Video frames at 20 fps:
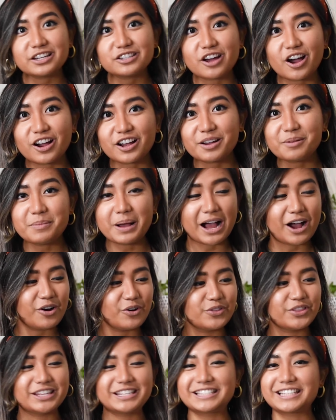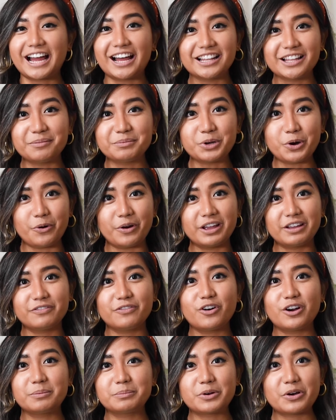I talk about the style I'm going
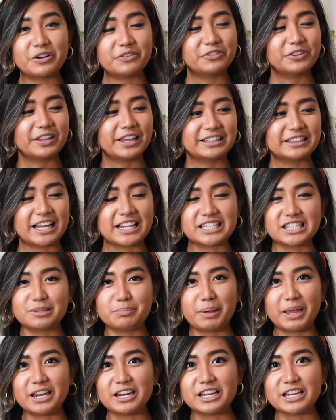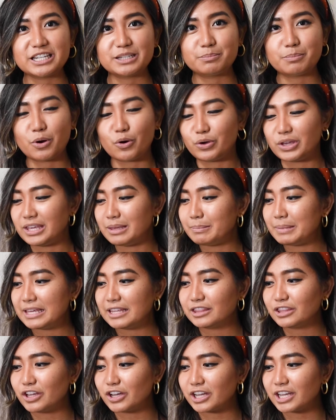for like that Spanish
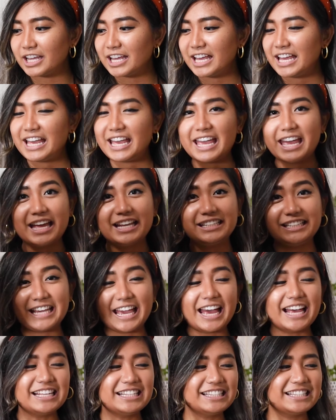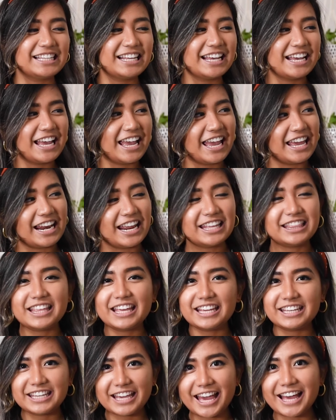bohemian look, and yes, and I
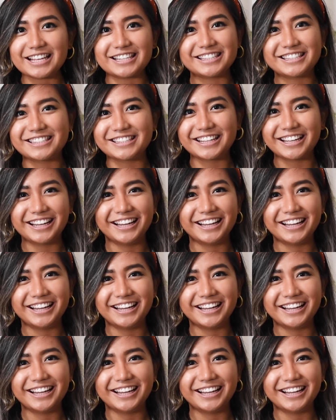think yes.